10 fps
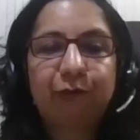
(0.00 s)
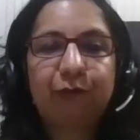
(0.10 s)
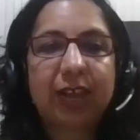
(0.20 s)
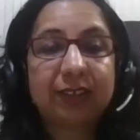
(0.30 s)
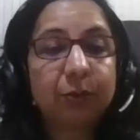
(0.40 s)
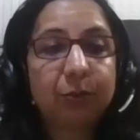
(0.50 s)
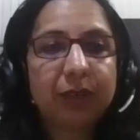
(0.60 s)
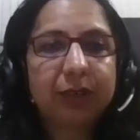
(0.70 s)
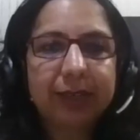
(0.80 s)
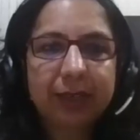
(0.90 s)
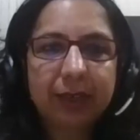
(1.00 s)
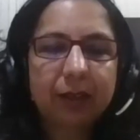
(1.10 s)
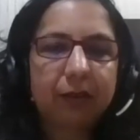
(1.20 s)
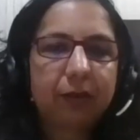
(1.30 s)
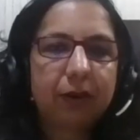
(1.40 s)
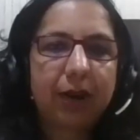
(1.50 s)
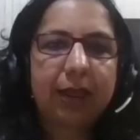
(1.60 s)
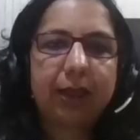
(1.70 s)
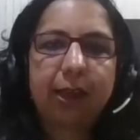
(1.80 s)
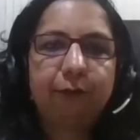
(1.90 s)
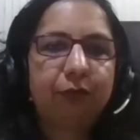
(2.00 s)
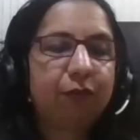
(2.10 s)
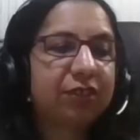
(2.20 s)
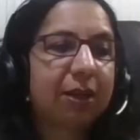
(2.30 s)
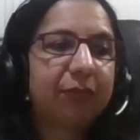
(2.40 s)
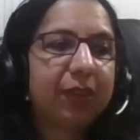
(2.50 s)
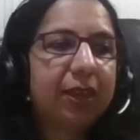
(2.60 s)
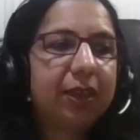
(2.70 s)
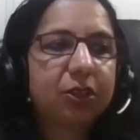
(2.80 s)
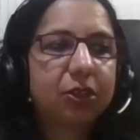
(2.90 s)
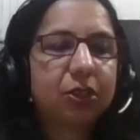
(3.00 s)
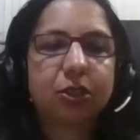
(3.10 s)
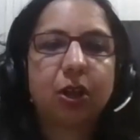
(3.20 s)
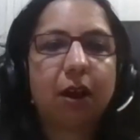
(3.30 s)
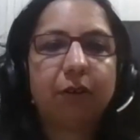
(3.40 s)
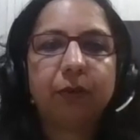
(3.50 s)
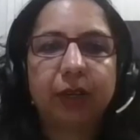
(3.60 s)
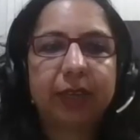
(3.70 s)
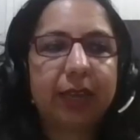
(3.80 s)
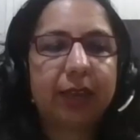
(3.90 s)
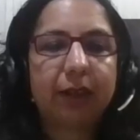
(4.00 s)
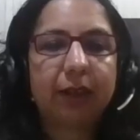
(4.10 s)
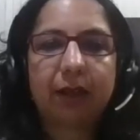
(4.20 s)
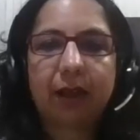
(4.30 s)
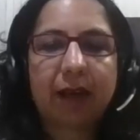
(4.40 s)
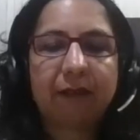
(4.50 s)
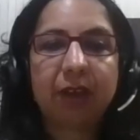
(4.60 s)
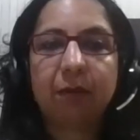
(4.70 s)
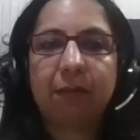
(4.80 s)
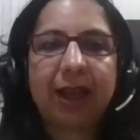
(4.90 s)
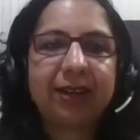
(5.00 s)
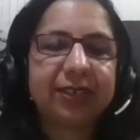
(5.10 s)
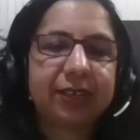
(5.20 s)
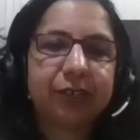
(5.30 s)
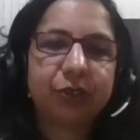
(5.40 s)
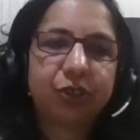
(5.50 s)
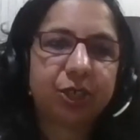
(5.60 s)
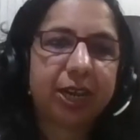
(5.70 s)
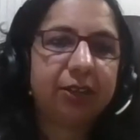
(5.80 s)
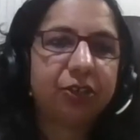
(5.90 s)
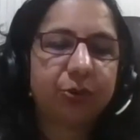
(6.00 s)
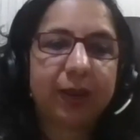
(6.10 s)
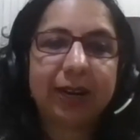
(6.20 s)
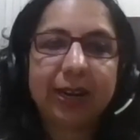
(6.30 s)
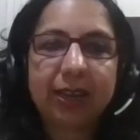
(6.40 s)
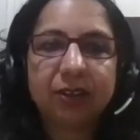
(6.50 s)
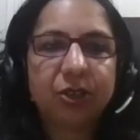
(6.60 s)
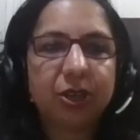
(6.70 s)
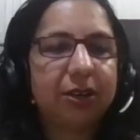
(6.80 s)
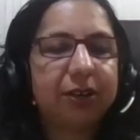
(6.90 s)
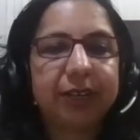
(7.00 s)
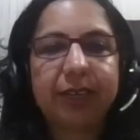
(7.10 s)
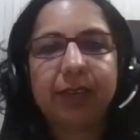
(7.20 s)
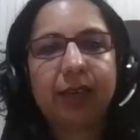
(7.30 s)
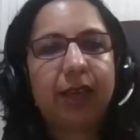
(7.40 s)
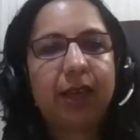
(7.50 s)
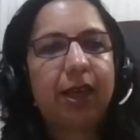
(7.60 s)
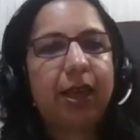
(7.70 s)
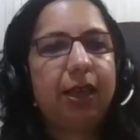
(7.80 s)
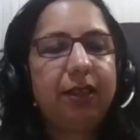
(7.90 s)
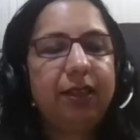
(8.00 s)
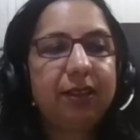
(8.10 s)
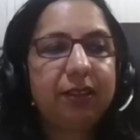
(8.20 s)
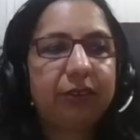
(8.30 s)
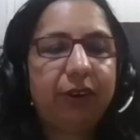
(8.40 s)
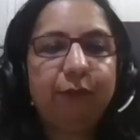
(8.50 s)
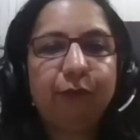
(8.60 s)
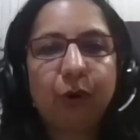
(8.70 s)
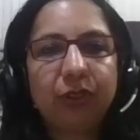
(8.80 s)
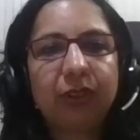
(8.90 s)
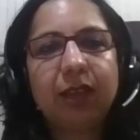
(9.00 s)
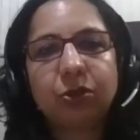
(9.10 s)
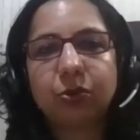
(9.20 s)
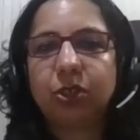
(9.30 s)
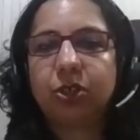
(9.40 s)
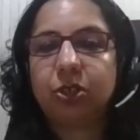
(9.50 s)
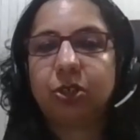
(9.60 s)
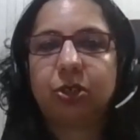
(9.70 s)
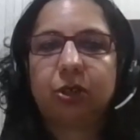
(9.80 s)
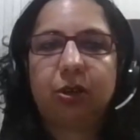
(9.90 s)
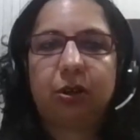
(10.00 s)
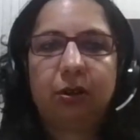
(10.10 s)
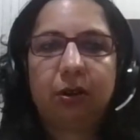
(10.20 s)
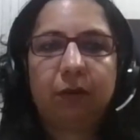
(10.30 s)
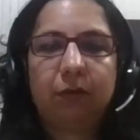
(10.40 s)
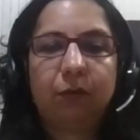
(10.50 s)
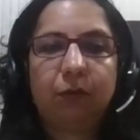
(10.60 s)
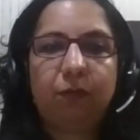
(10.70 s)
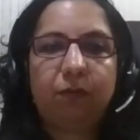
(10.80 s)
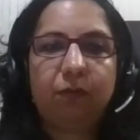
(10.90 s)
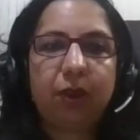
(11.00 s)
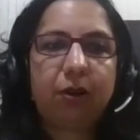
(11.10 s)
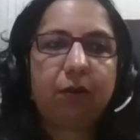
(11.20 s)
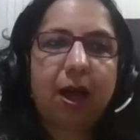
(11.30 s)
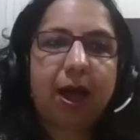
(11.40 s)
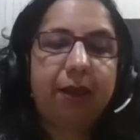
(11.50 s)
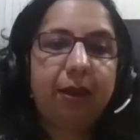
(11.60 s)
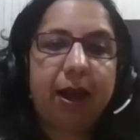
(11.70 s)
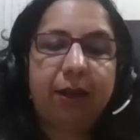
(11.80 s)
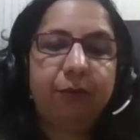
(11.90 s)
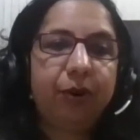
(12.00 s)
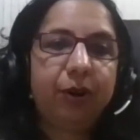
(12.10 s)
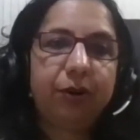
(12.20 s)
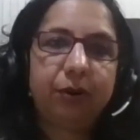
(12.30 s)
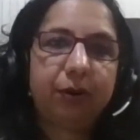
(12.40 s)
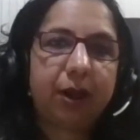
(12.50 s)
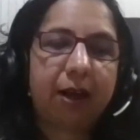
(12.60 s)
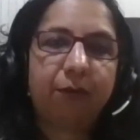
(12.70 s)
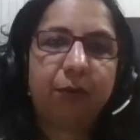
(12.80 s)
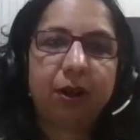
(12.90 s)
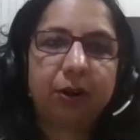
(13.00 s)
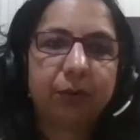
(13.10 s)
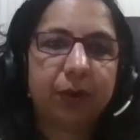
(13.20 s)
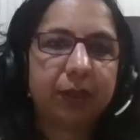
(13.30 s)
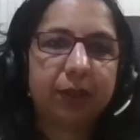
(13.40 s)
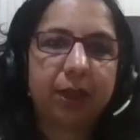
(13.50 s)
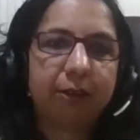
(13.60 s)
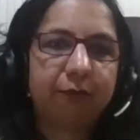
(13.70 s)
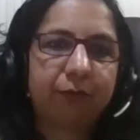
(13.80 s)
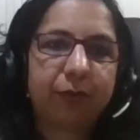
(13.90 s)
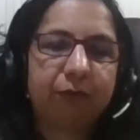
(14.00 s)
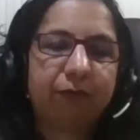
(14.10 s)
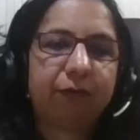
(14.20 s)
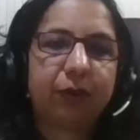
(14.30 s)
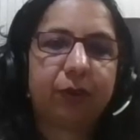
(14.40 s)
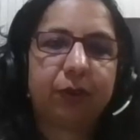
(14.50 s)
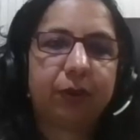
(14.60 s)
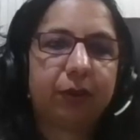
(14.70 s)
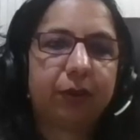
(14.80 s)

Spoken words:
flexibility, like if something is not working, having a mindset to change quickly, agility, these are 3-4 things which, I would have worked with if I